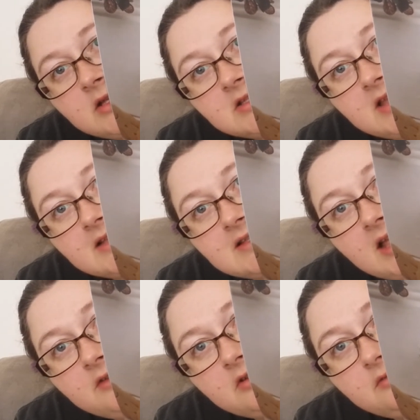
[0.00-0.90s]
So that's the
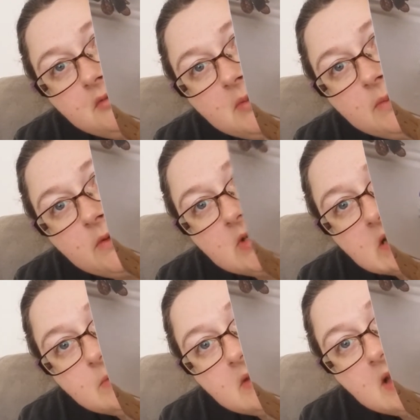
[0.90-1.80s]
origami
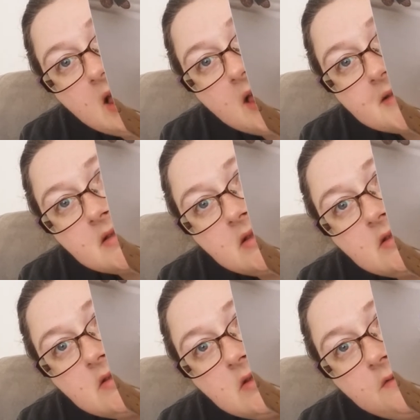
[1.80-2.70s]
project with the eyes and the
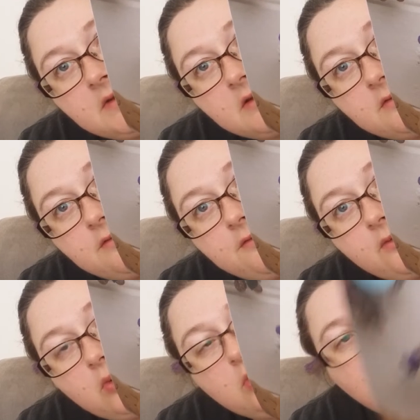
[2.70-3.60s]
stuffing of
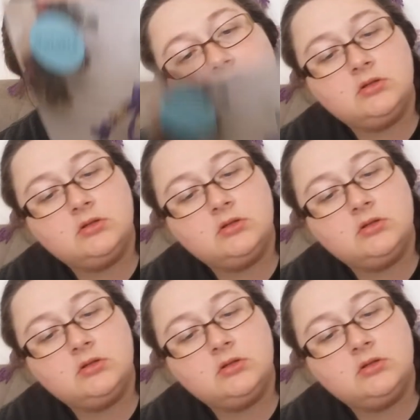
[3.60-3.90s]
4.